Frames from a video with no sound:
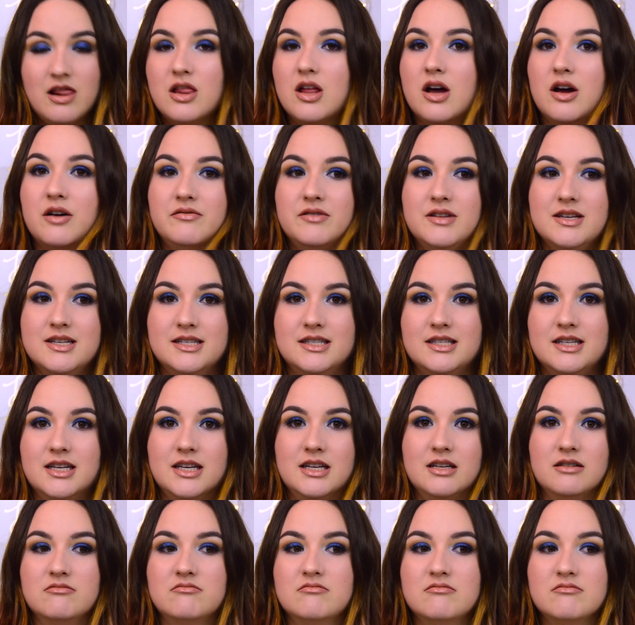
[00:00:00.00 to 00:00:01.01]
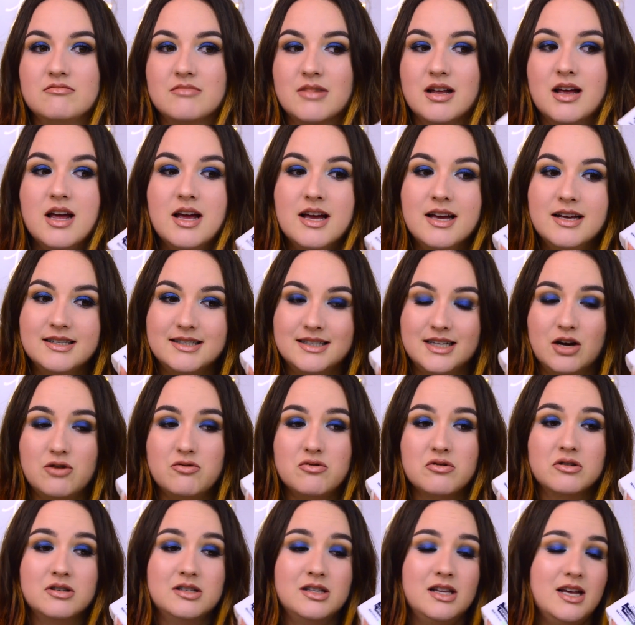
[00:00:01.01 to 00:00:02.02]
love this thing,
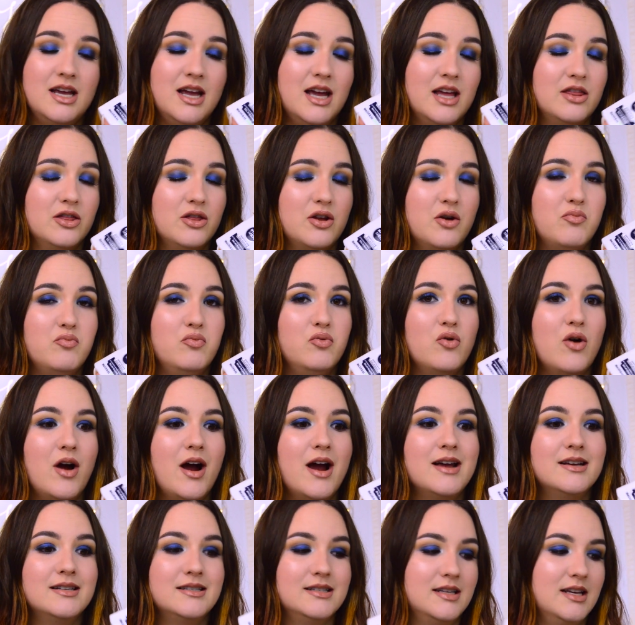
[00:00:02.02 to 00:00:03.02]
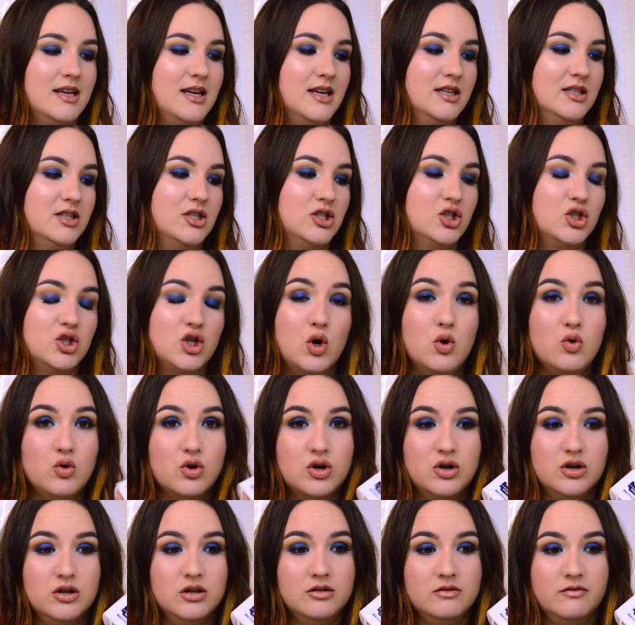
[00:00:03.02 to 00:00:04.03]
seriously, and the price is so
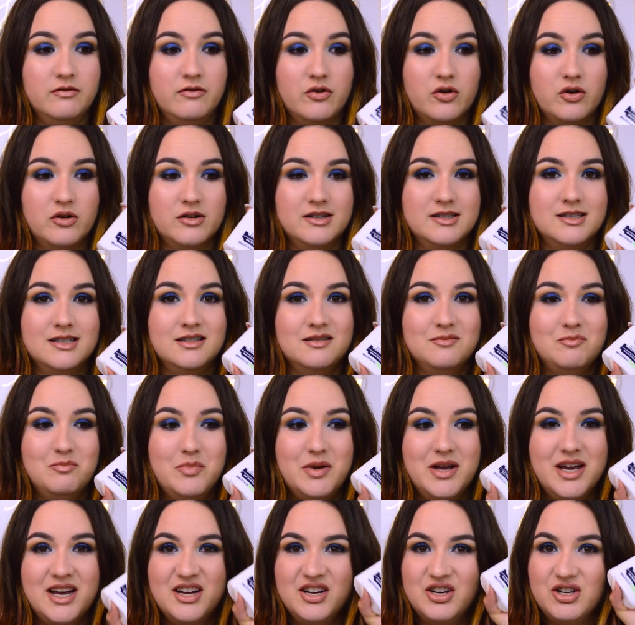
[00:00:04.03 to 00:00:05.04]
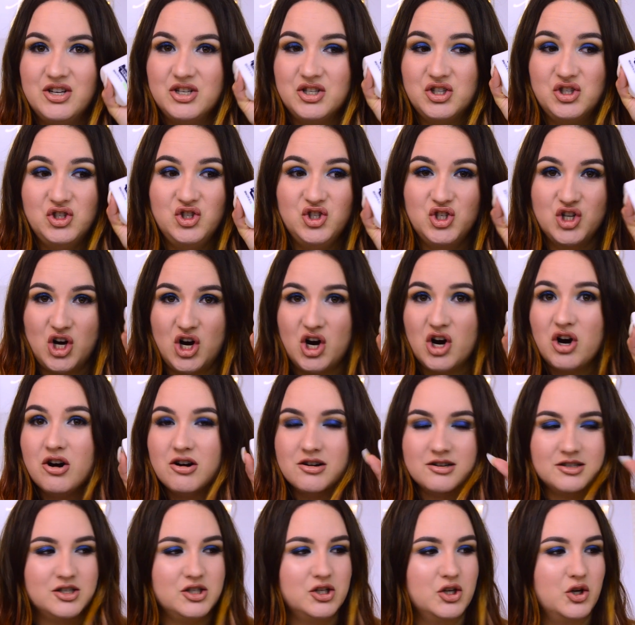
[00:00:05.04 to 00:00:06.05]
good for this big
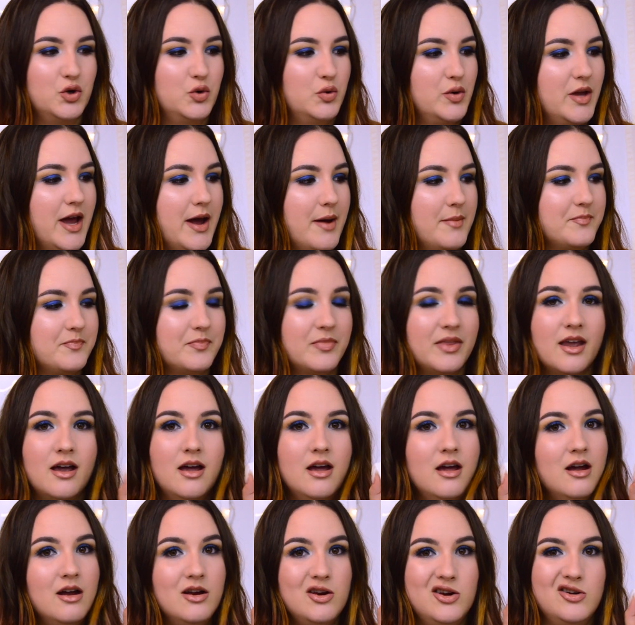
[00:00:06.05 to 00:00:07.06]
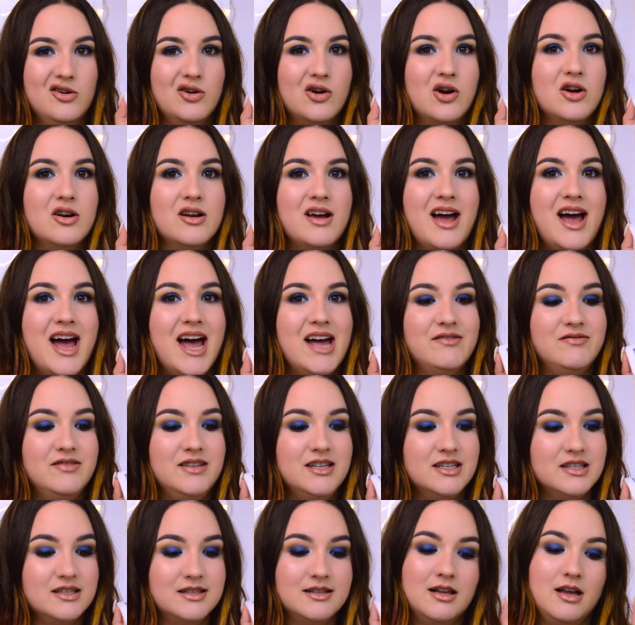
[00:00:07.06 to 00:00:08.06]
jar, so yeah, you're gonna have
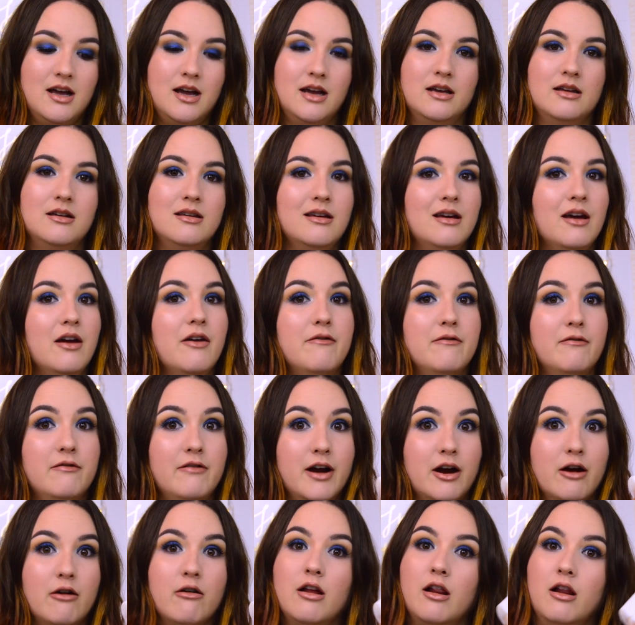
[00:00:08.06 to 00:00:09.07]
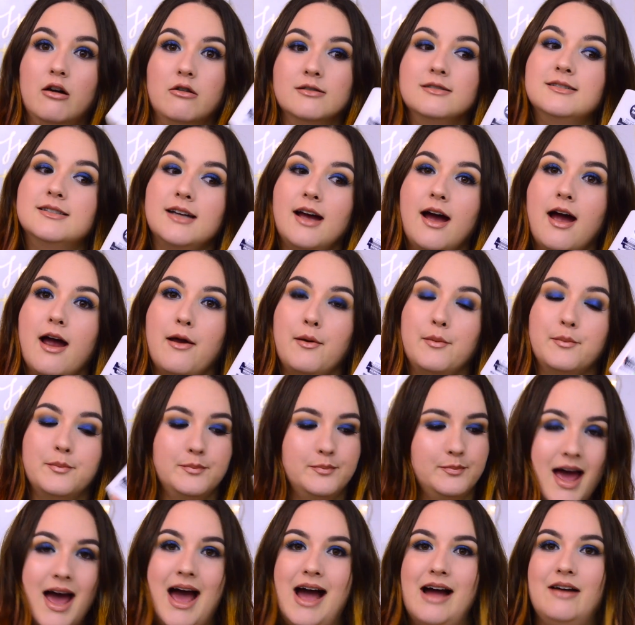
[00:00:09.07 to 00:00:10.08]
this like a very long time.
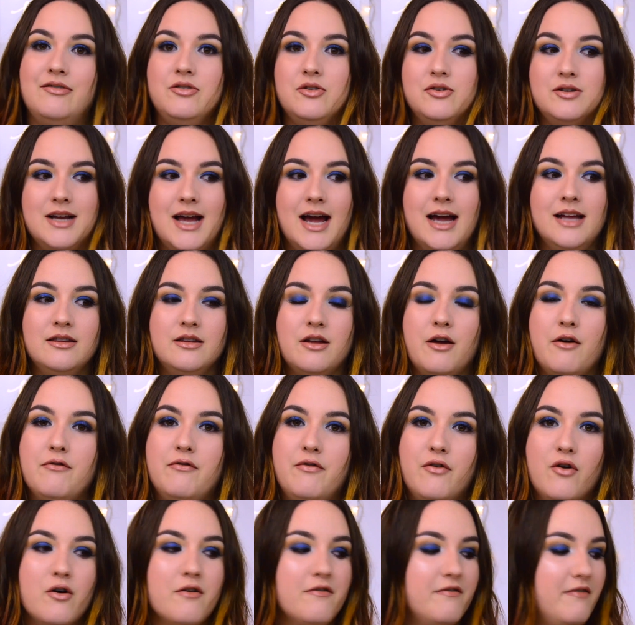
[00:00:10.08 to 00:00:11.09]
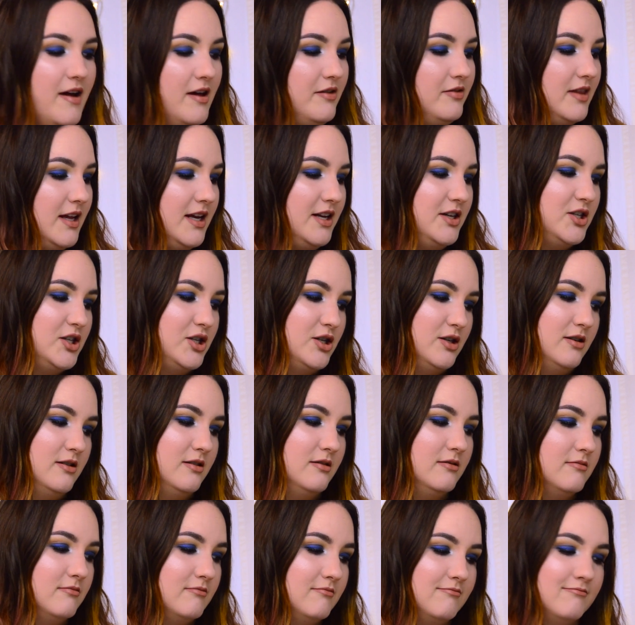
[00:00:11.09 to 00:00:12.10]
After that, for
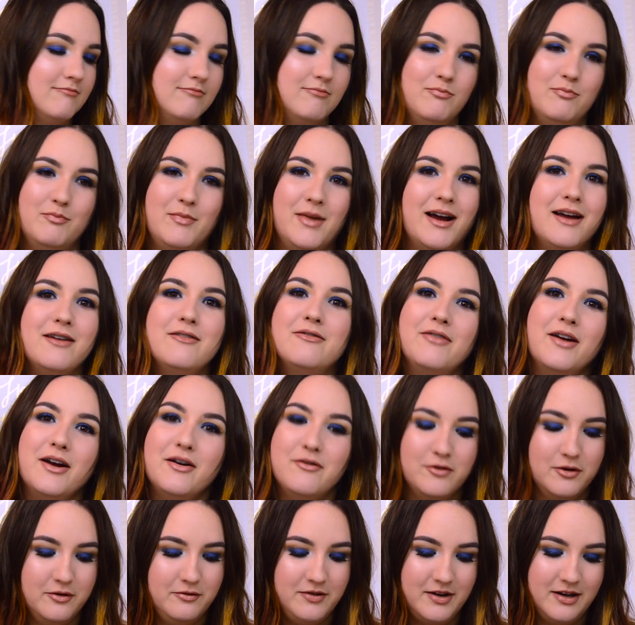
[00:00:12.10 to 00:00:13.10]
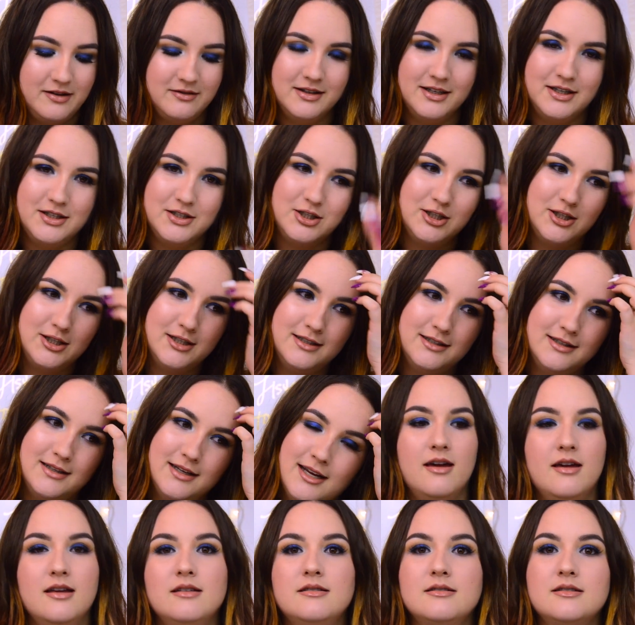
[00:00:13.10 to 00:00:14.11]
foundation, my favorite foundation,
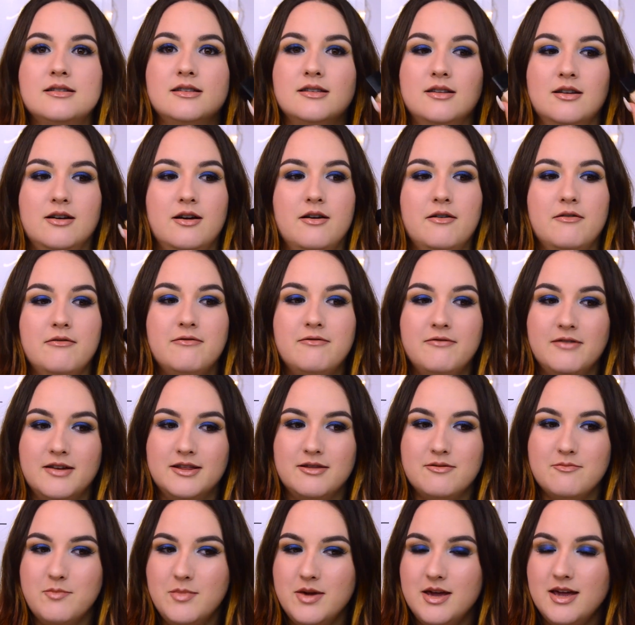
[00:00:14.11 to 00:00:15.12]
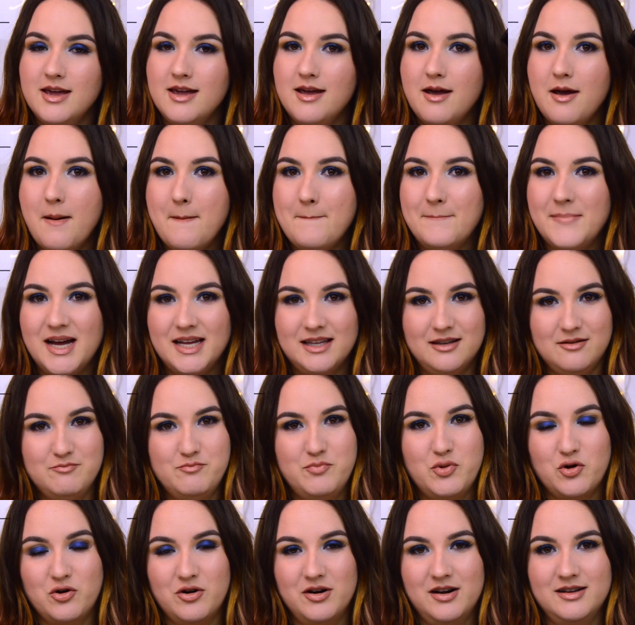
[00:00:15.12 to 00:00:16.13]
it's the Fit Me Matte and
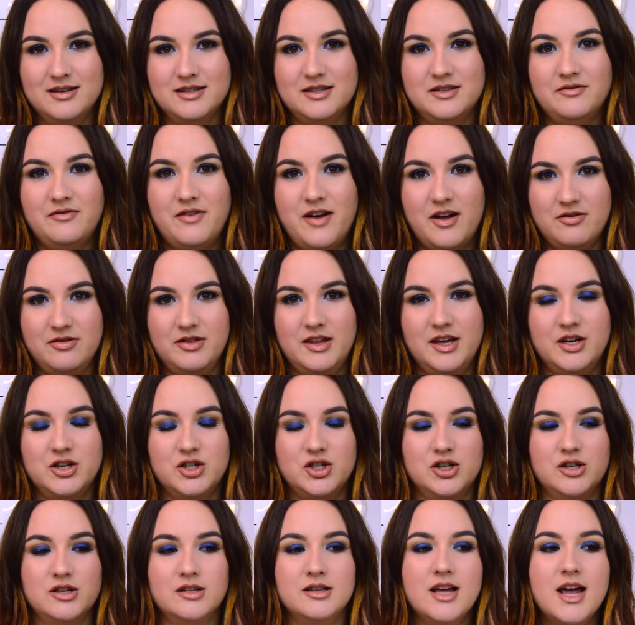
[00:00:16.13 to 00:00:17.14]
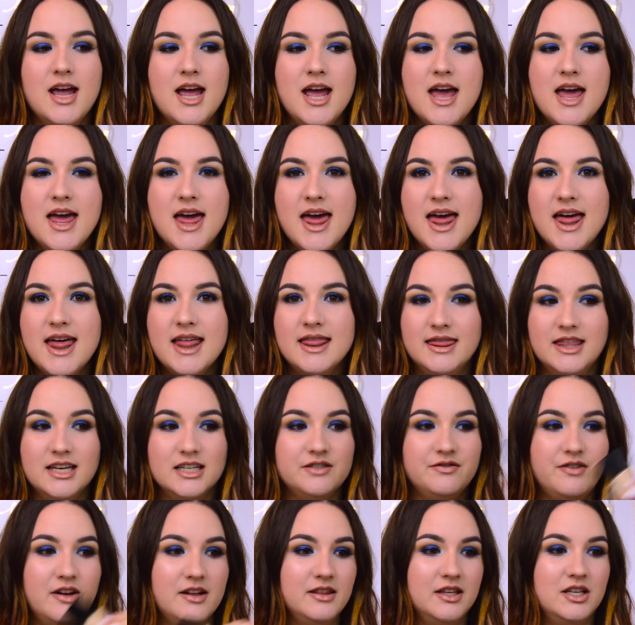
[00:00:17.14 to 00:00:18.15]
Poreless foundation.
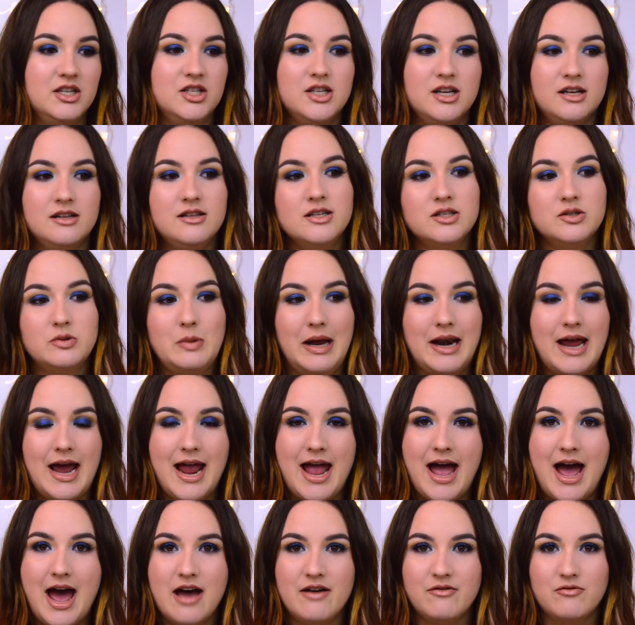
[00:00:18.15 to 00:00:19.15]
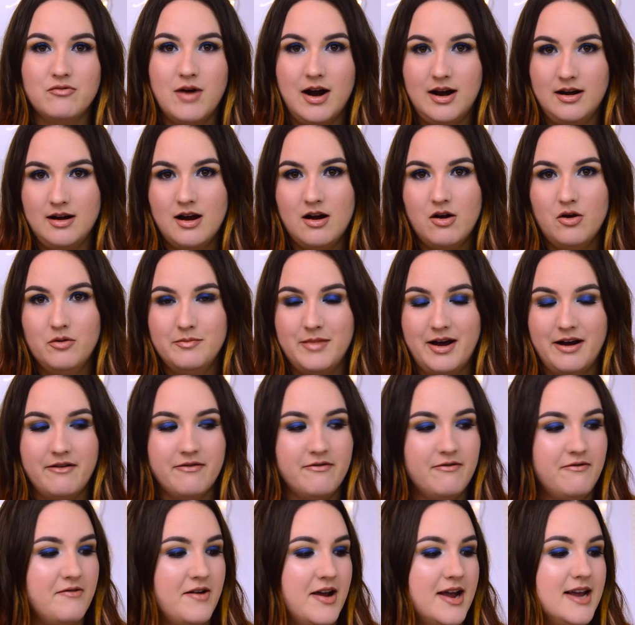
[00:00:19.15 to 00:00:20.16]
This foundation is what I have right now on my
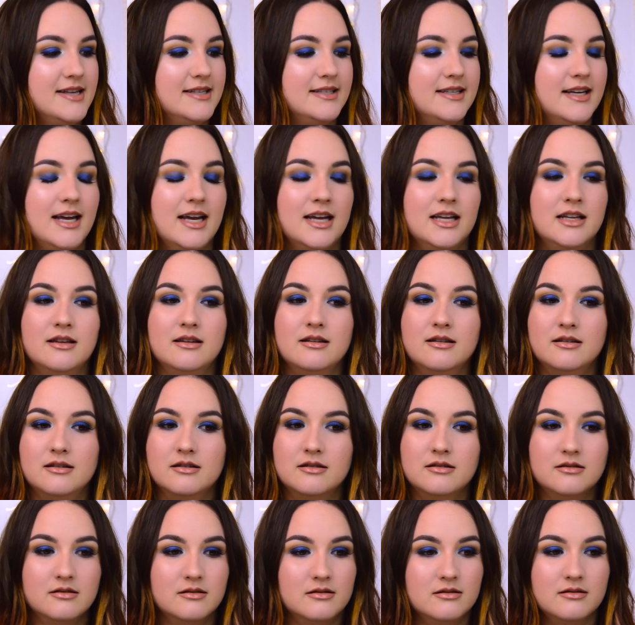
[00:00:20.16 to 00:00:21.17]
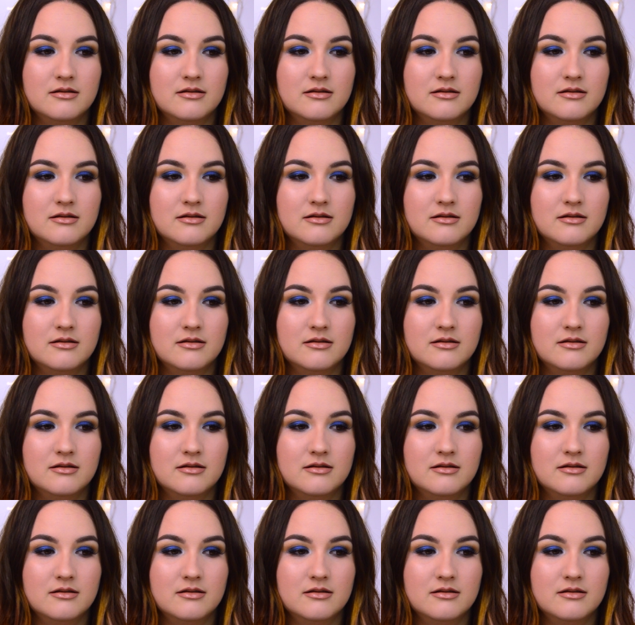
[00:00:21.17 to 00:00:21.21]
face and